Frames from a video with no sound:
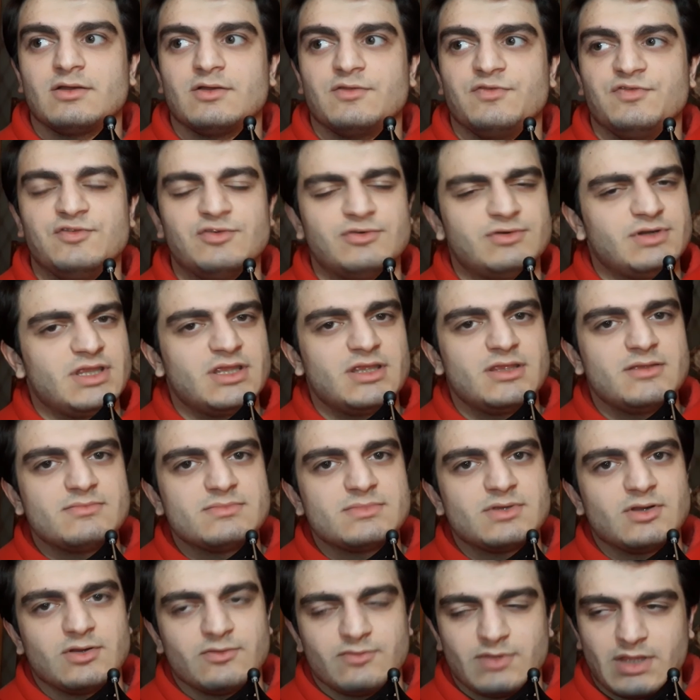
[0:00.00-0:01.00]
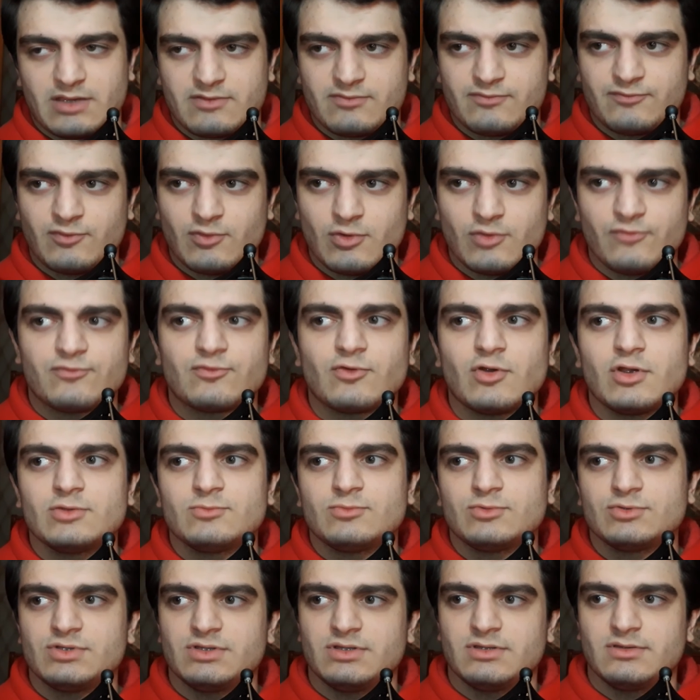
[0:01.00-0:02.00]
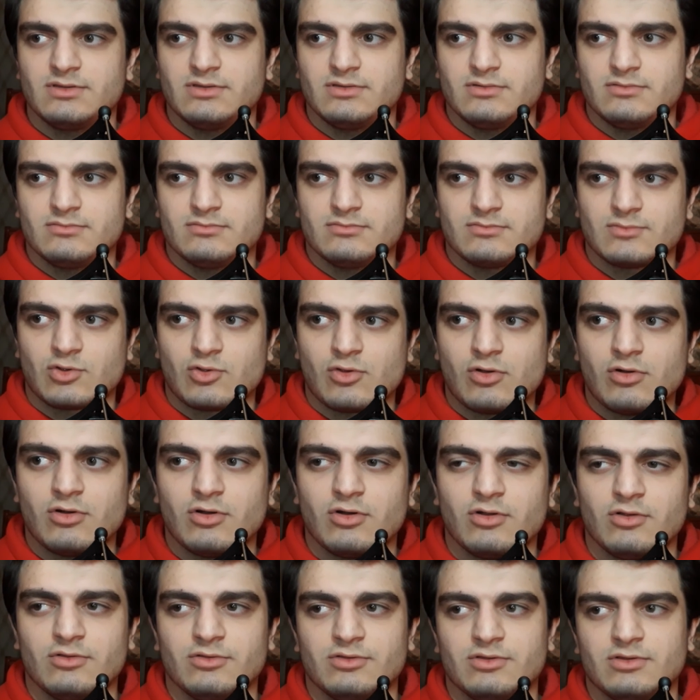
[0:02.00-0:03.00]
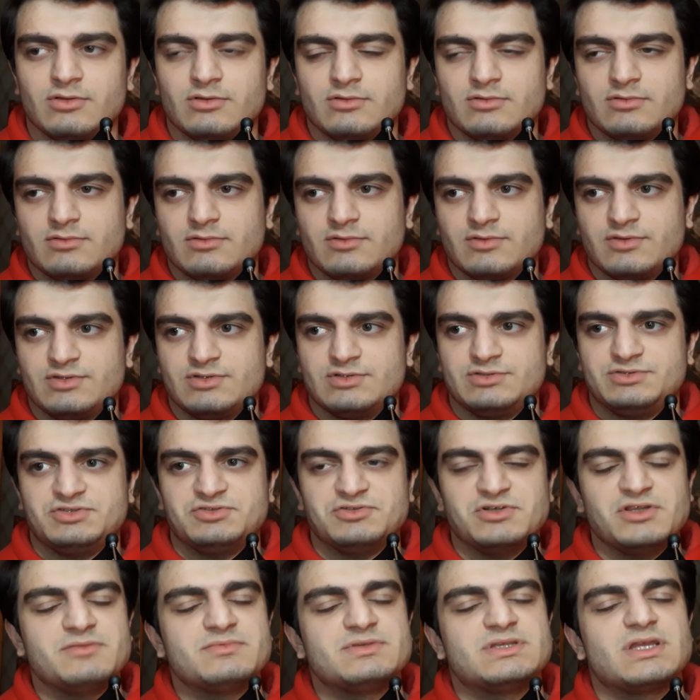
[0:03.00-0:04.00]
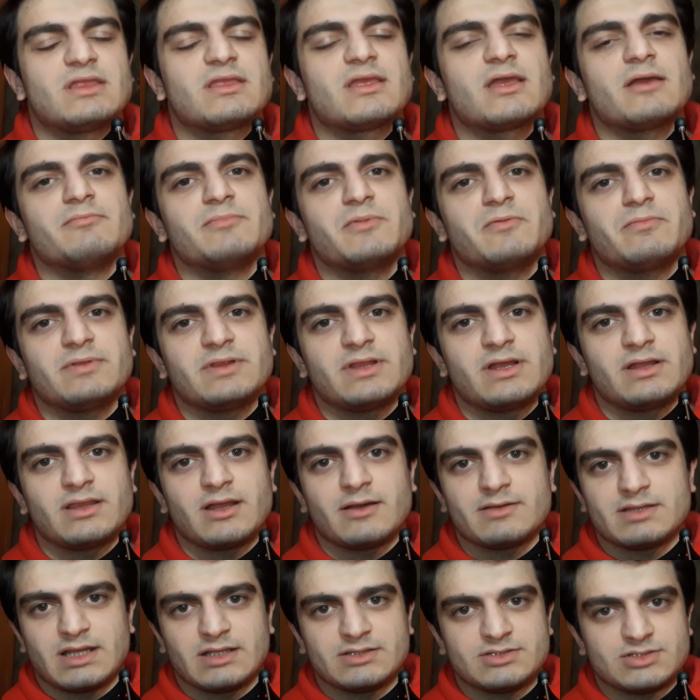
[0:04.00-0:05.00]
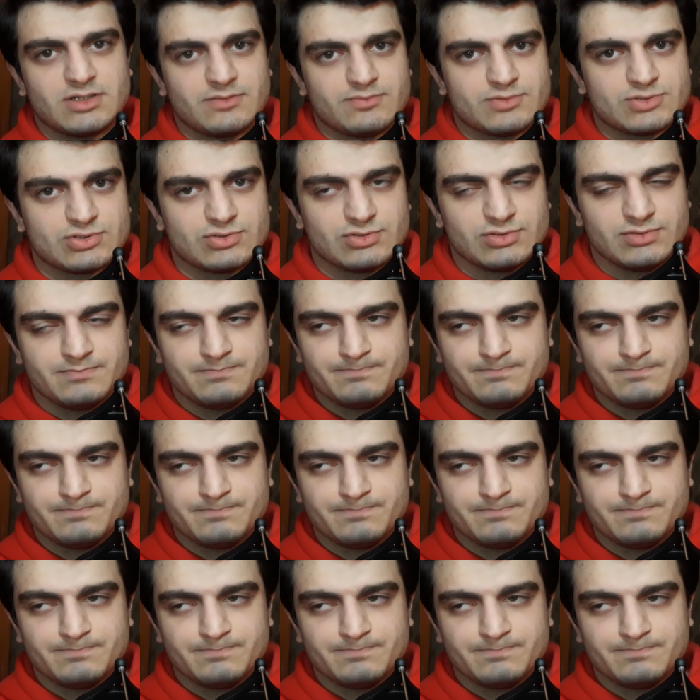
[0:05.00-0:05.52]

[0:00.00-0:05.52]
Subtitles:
Like Freud would call the dreams that can be planned utter absurd.